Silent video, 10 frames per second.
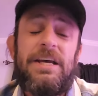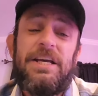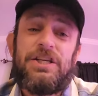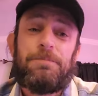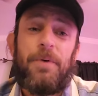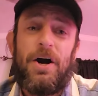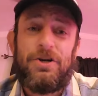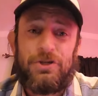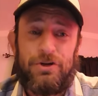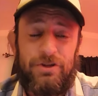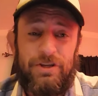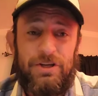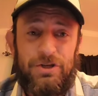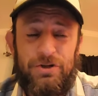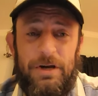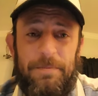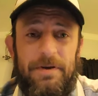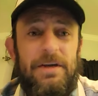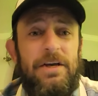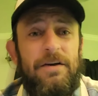He sponsored this trip
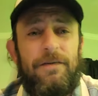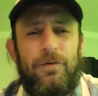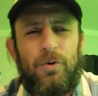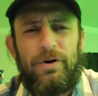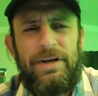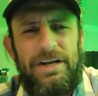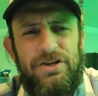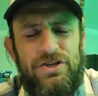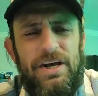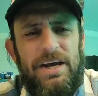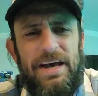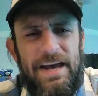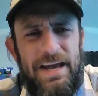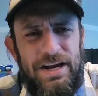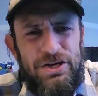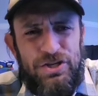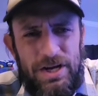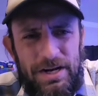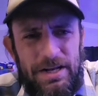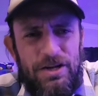for his
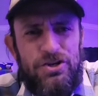Asian